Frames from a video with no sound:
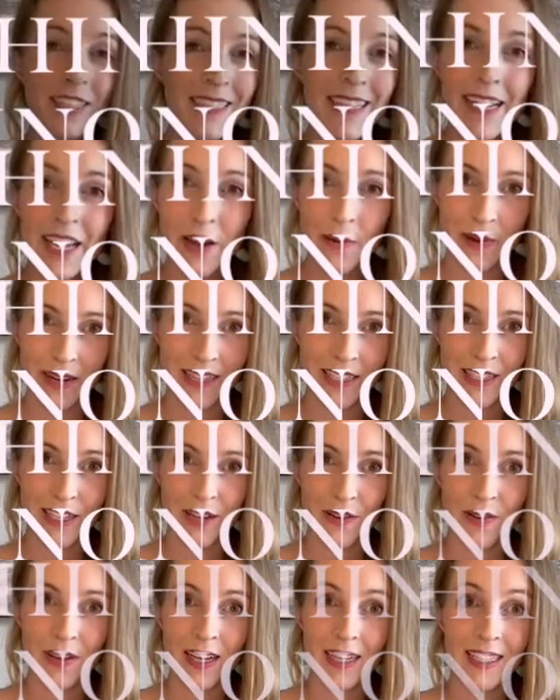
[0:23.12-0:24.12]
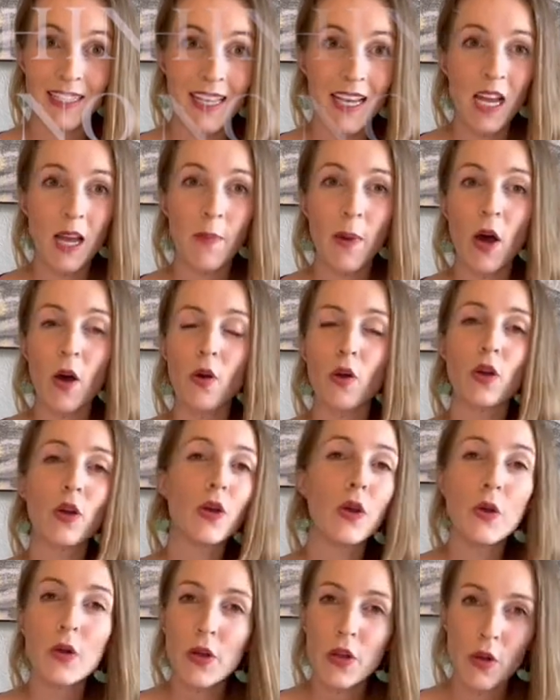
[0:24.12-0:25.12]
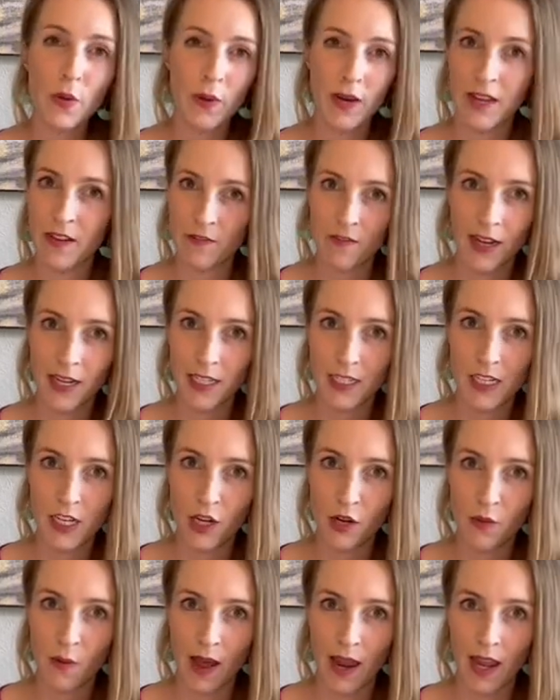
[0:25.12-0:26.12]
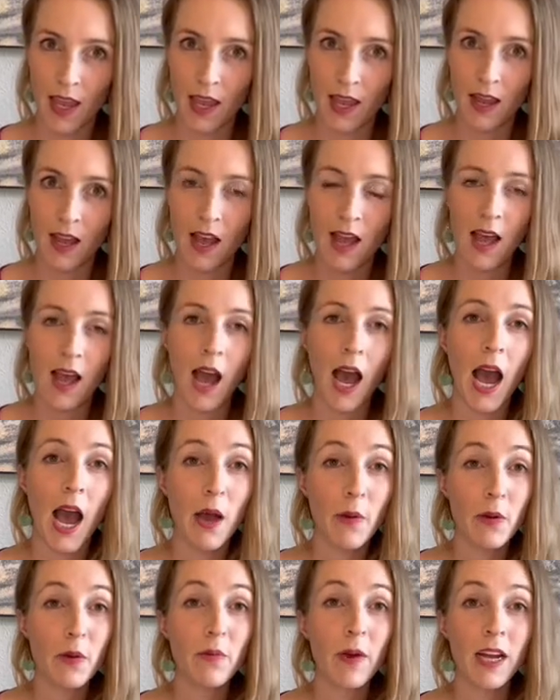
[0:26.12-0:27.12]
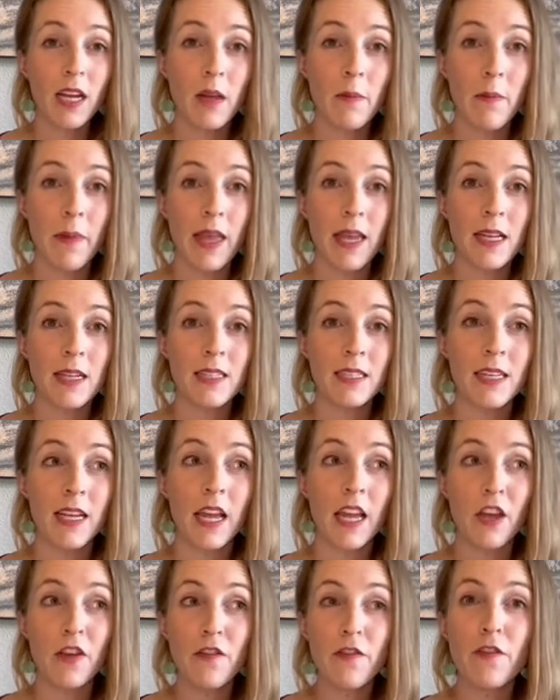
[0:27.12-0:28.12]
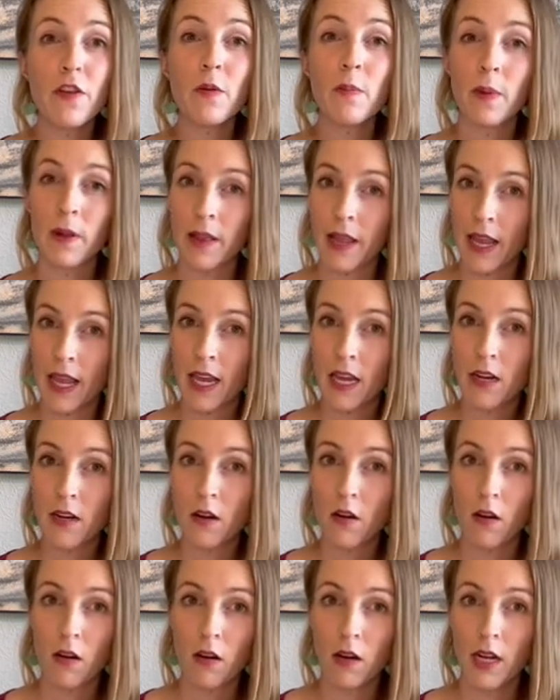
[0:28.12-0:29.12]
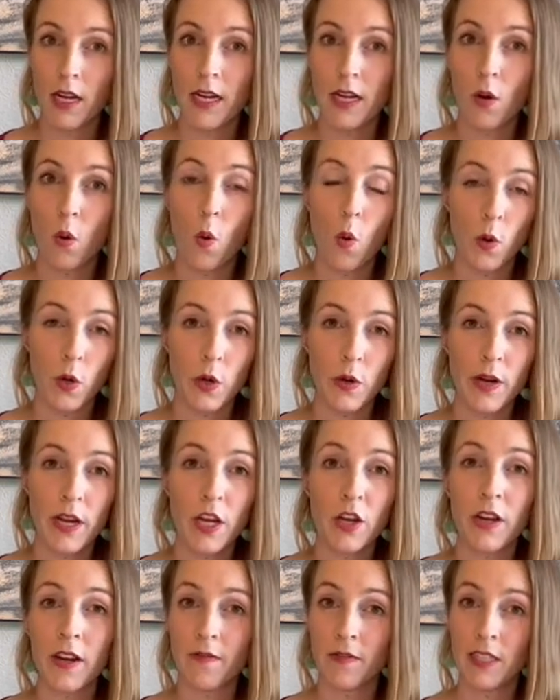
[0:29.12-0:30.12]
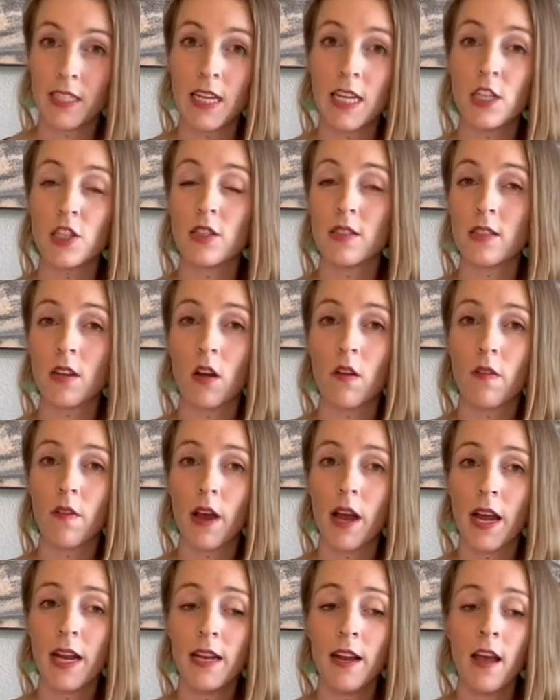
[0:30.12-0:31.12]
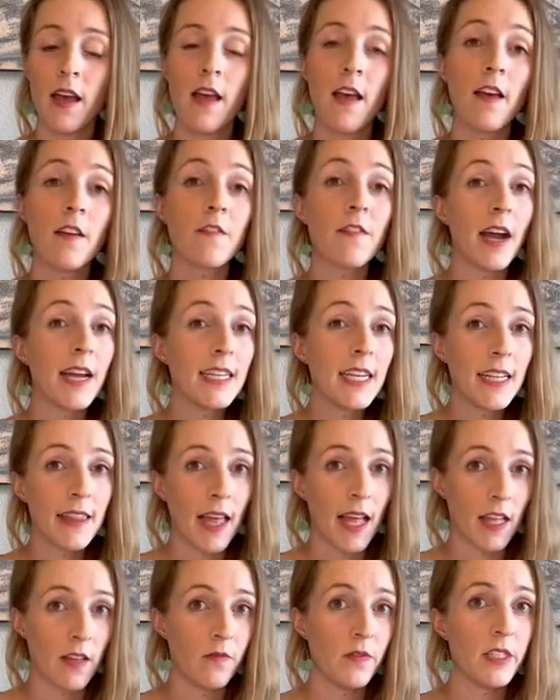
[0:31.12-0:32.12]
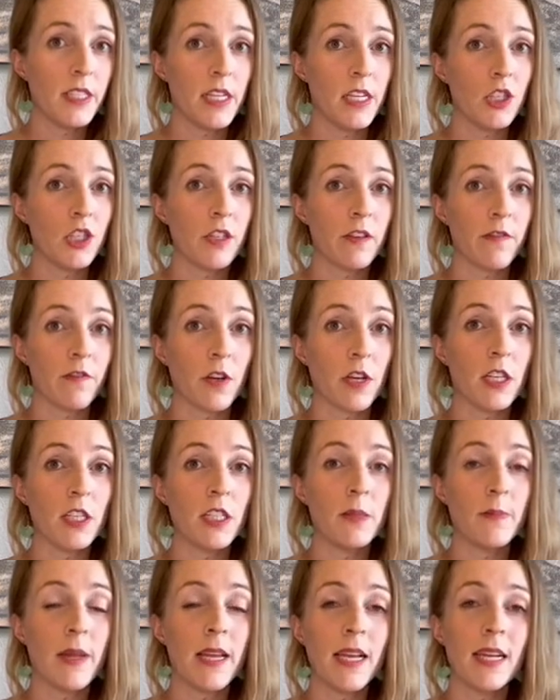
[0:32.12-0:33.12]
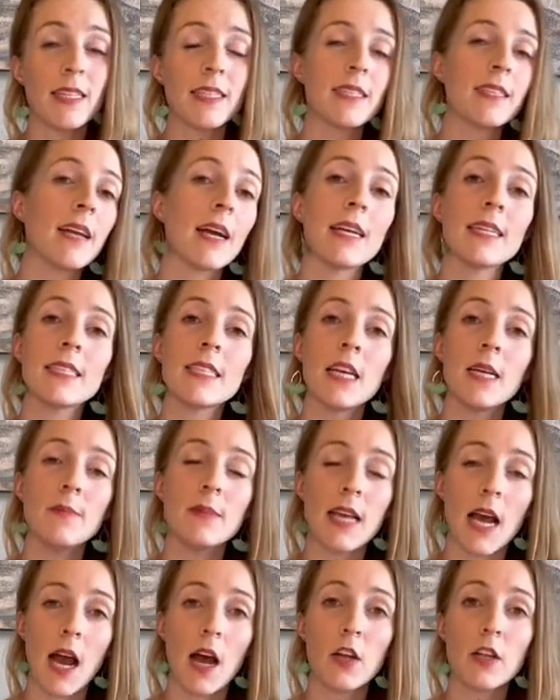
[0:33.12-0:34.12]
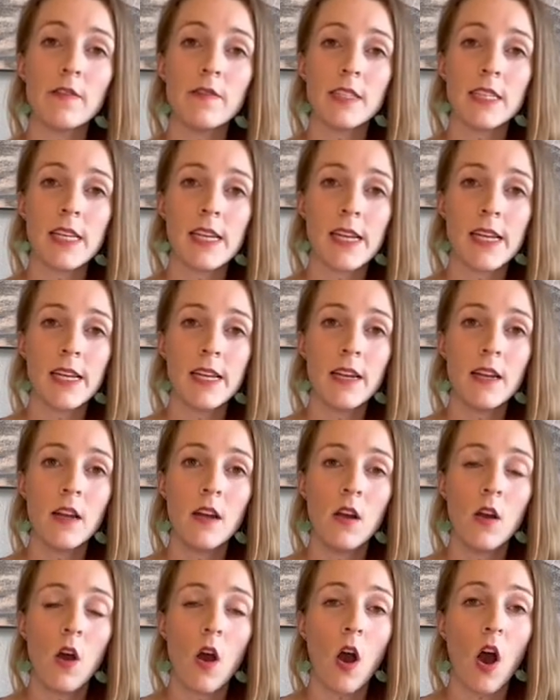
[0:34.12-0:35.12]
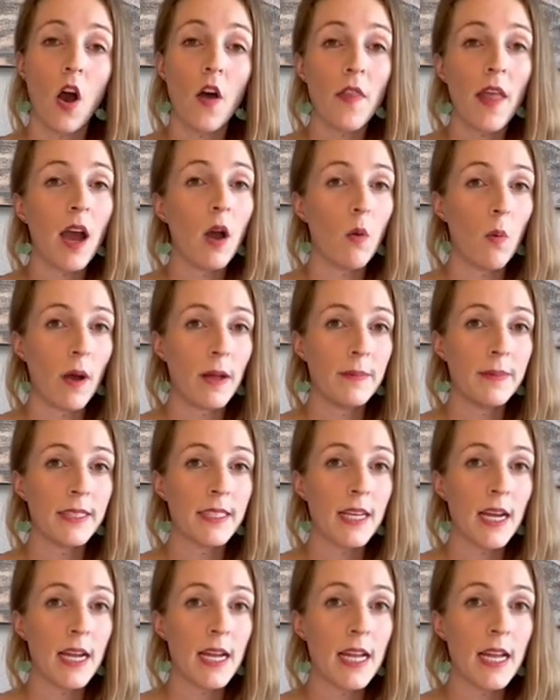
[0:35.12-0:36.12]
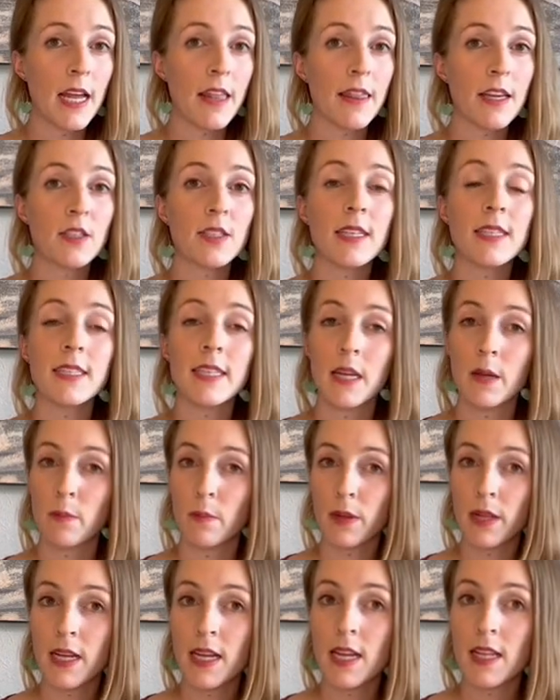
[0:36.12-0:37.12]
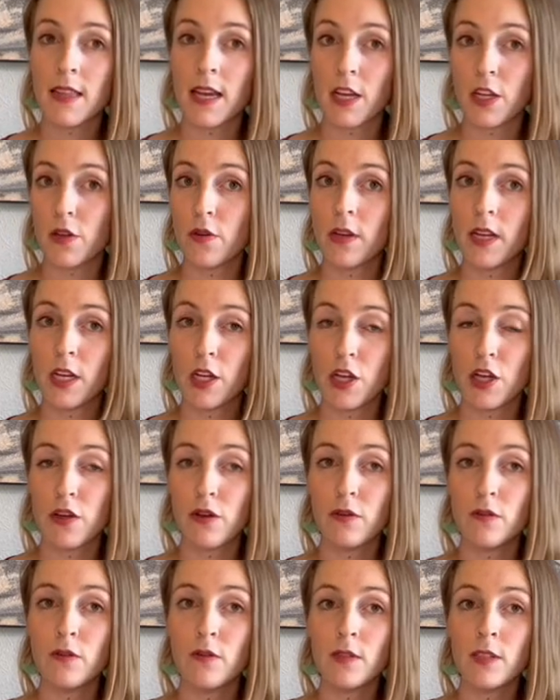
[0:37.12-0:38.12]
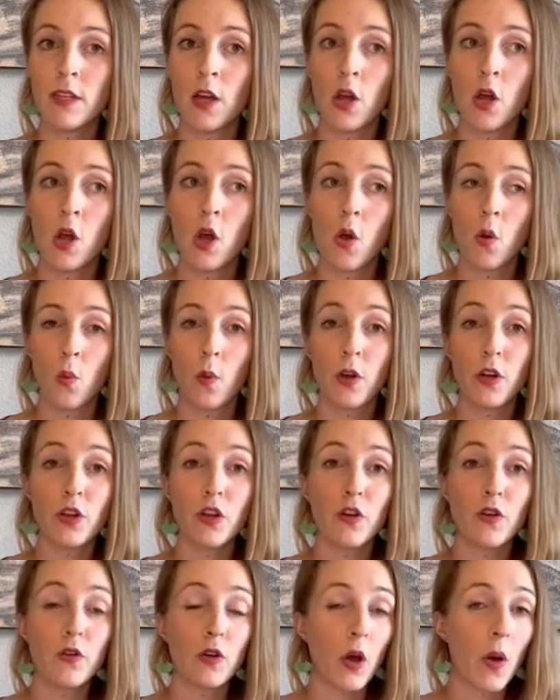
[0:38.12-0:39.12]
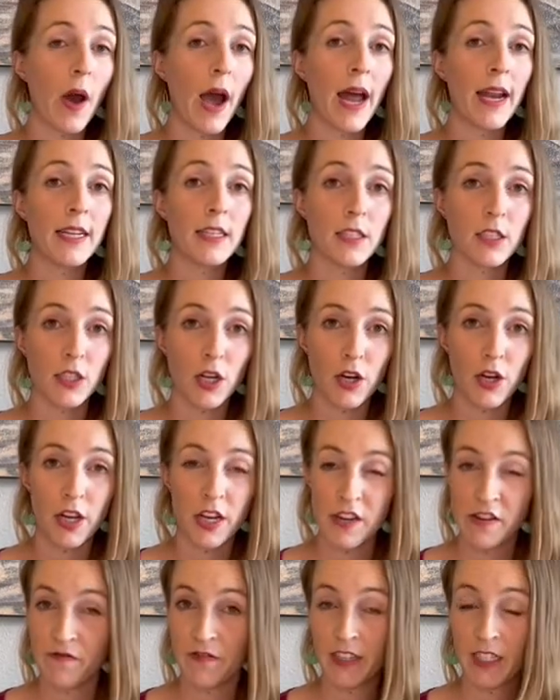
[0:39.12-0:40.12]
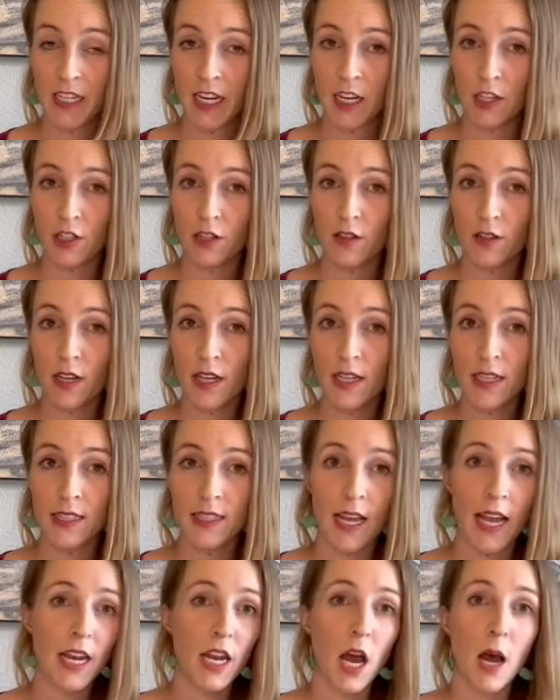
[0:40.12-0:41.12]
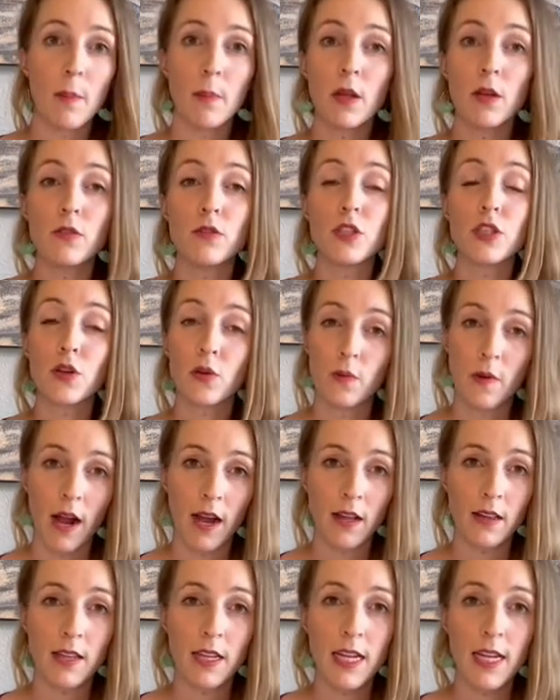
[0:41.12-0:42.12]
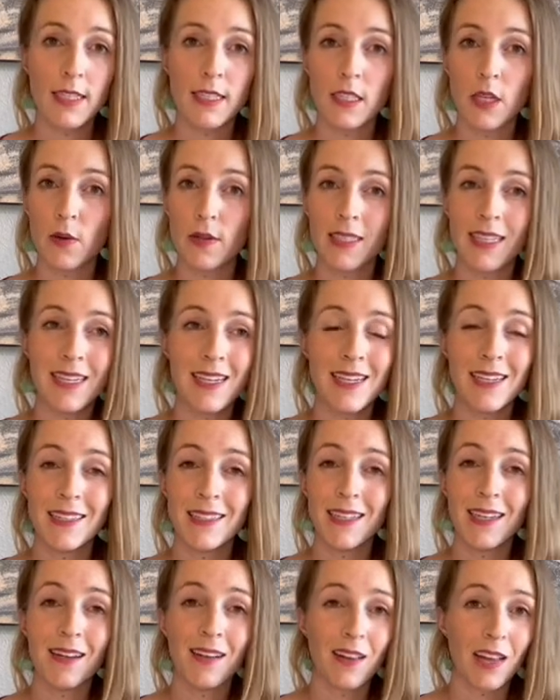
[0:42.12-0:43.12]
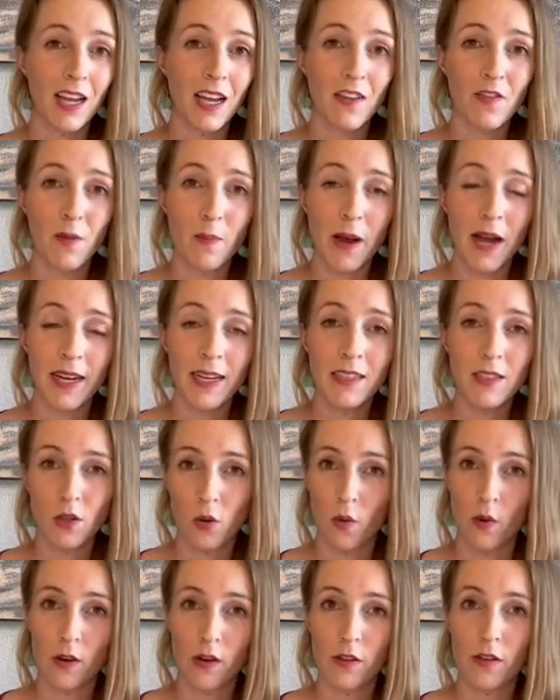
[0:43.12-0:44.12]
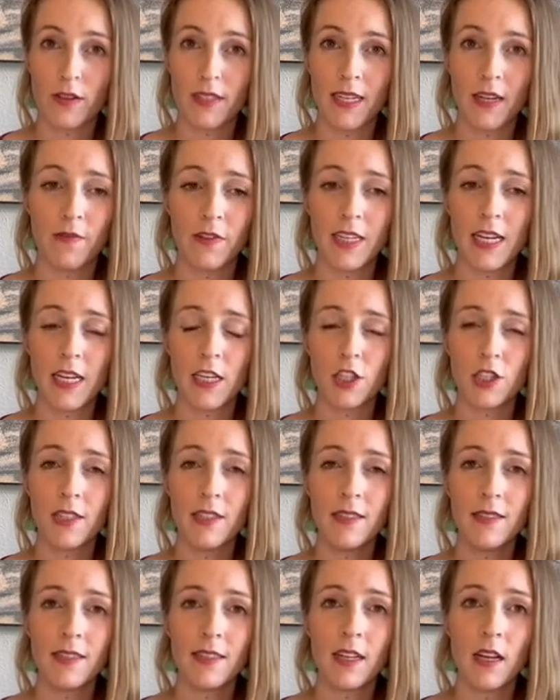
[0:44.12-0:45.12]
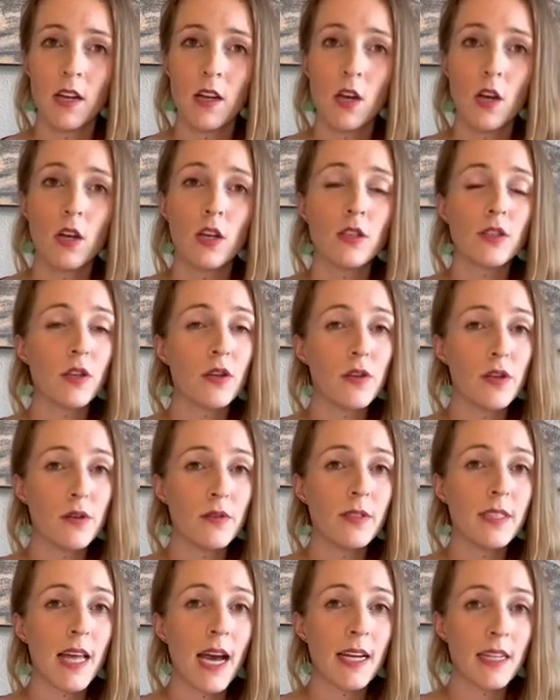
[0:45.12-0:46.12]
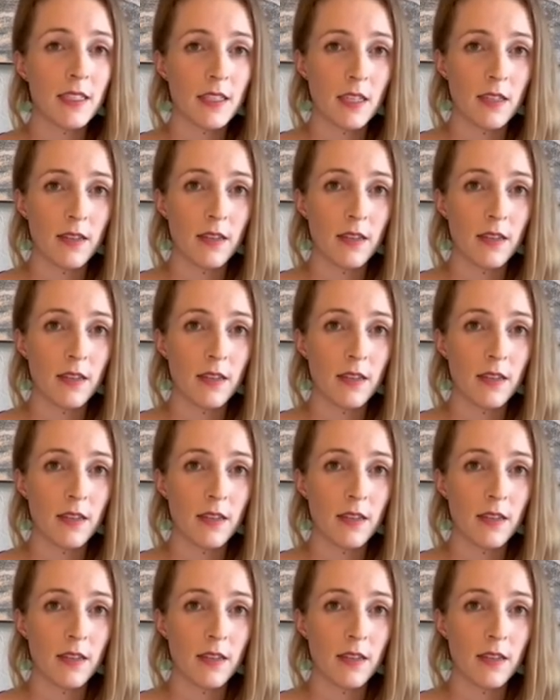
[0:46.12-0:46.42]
thing you want to do is think about who do you want to invite to your wedding. I would recommend, if you plan on ordering your invitations online, finding that invitation first, because 9 times out of 10 on that website, there's a template that you can use where you'll go ahead and start your invitation list and upload directly, so it's an easy click of a button to order those invitations. So use that